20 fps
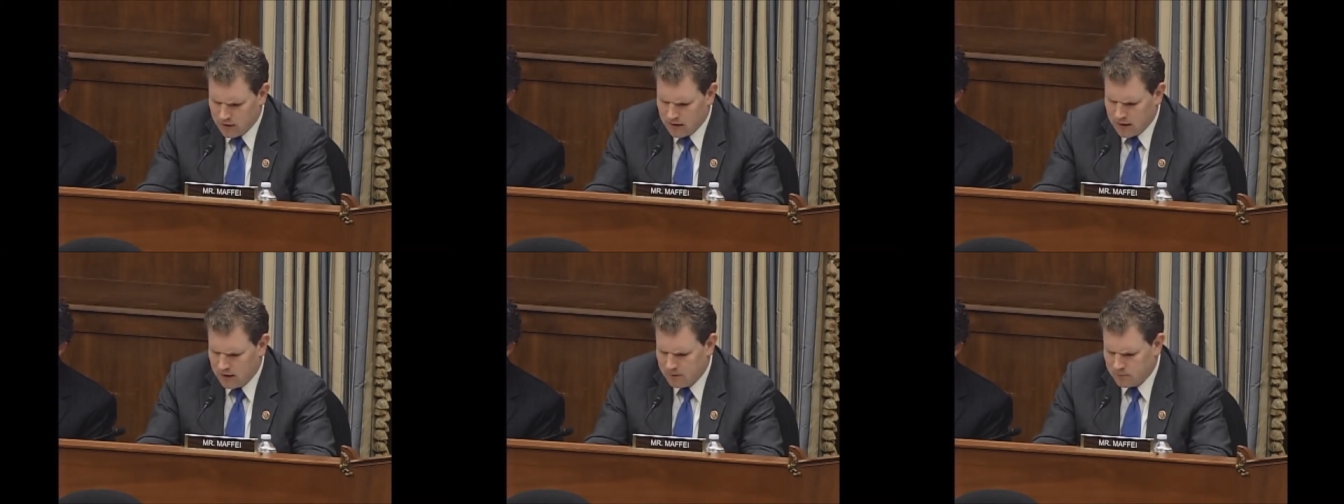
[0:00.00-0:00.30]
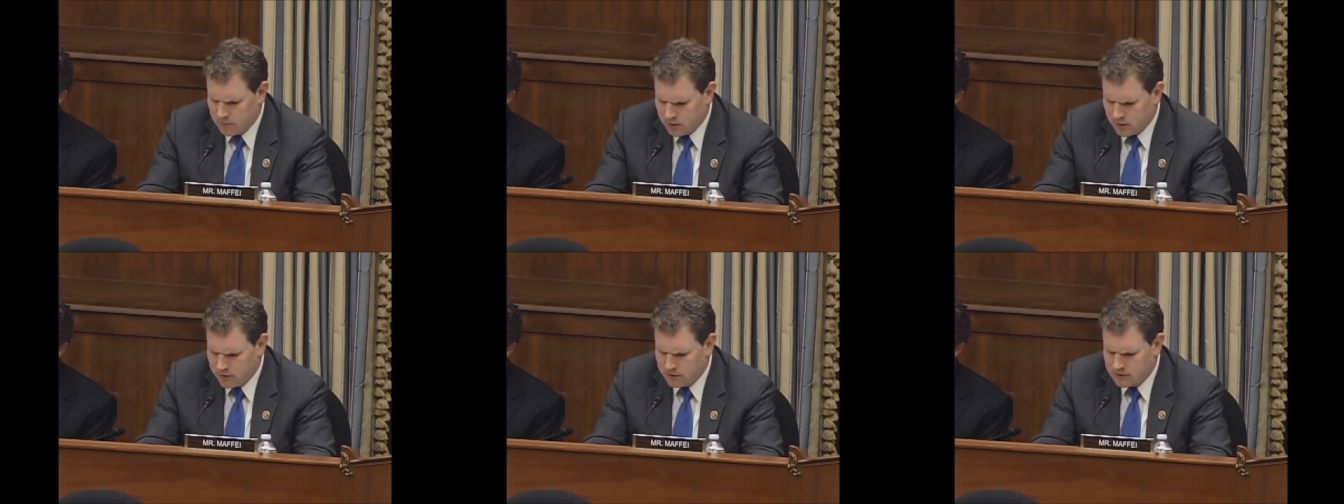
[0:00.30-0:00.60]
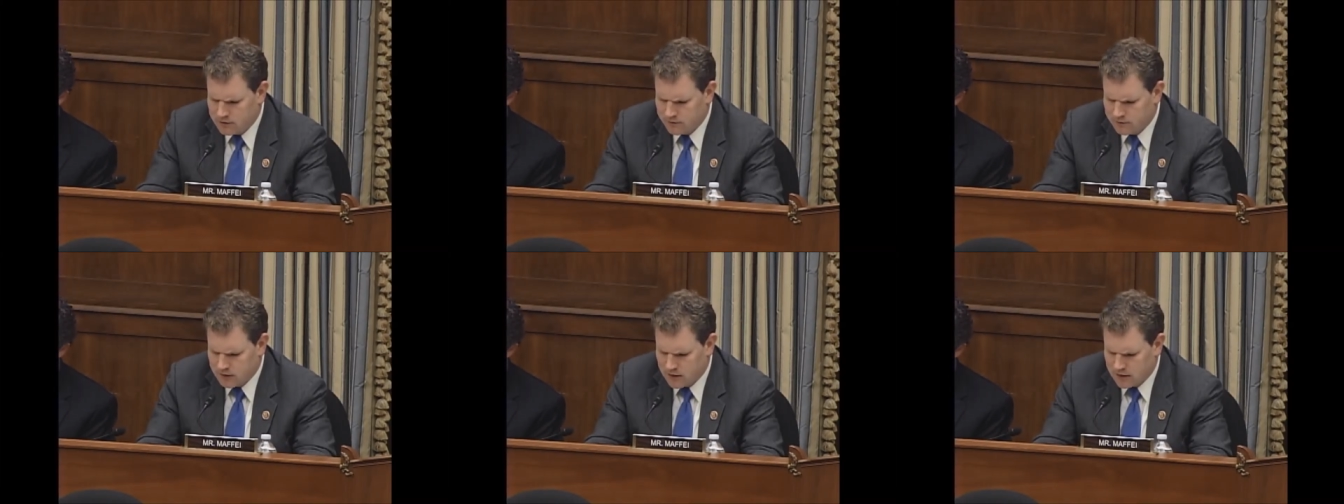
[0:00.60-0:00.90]
and
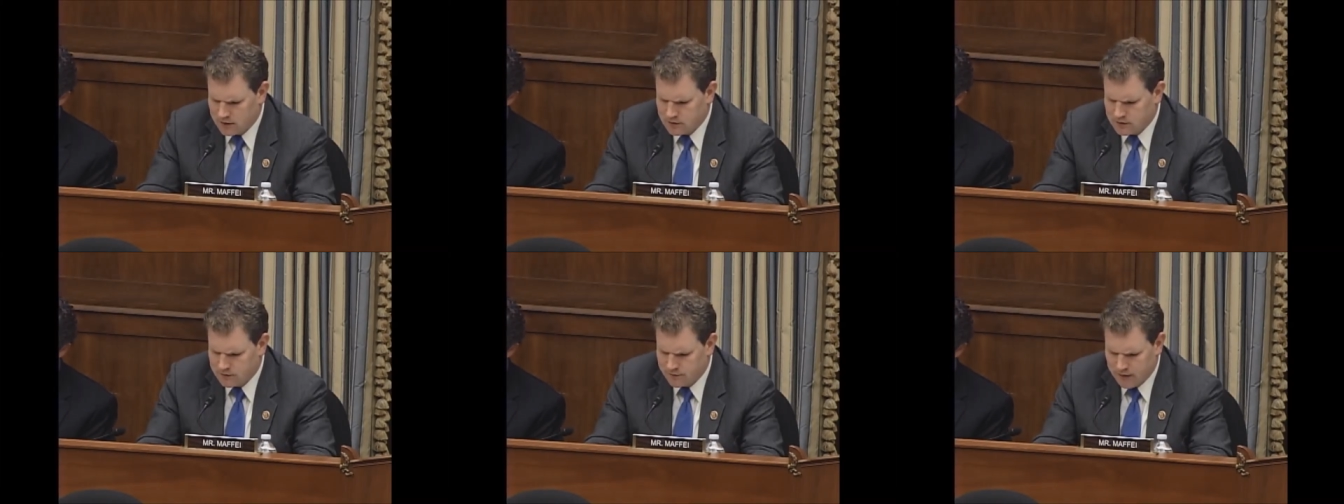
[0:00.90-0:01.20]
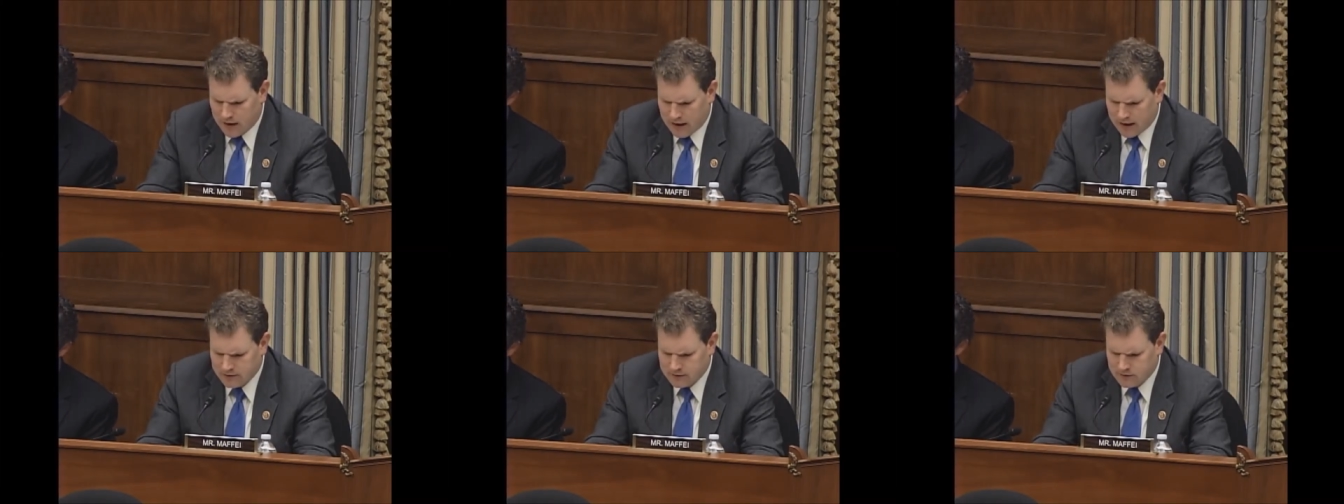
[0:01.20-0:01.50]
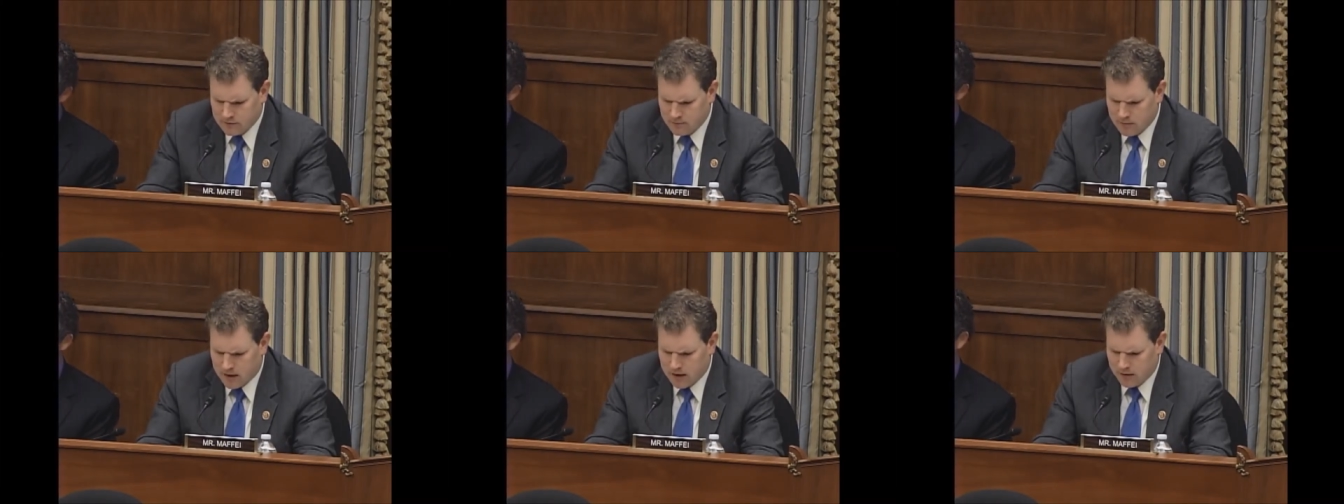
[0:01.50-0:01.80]
billions of tons of
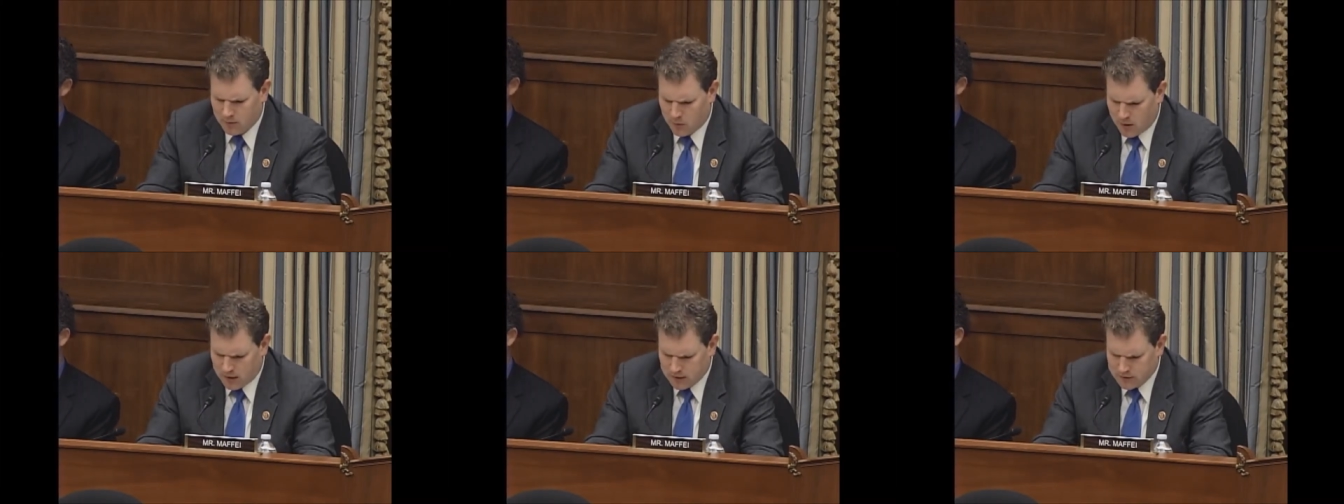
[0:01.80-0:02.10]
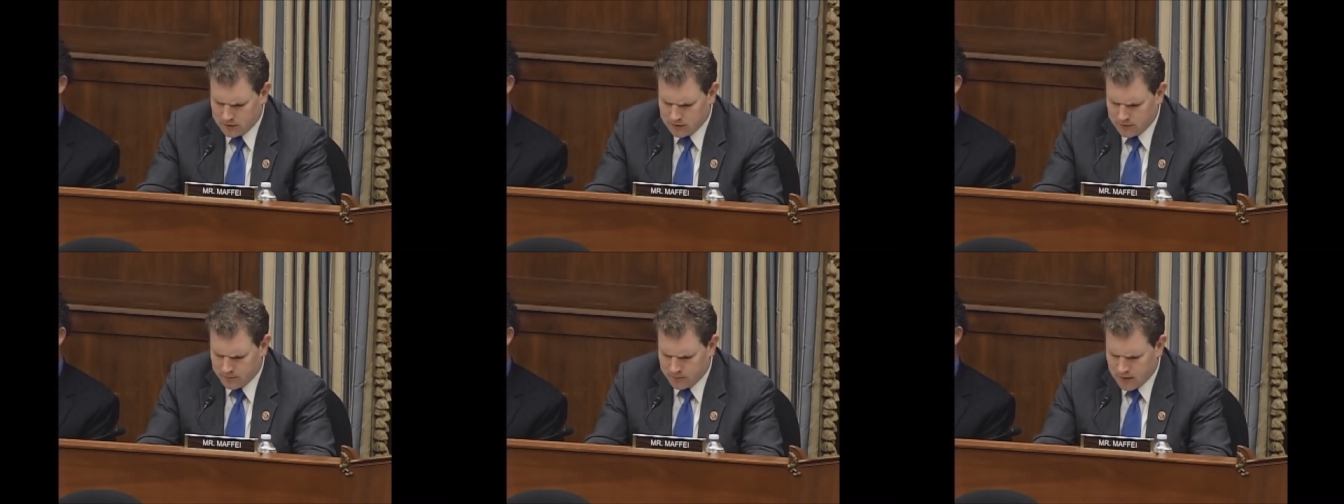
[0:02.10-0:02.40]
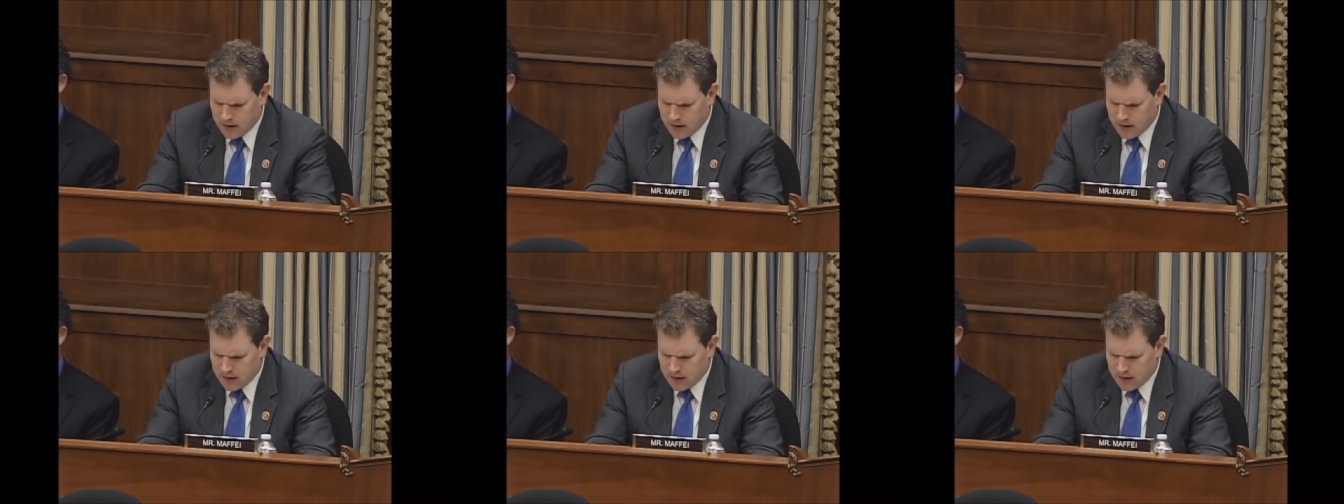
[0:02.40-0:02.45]
acid mine waste.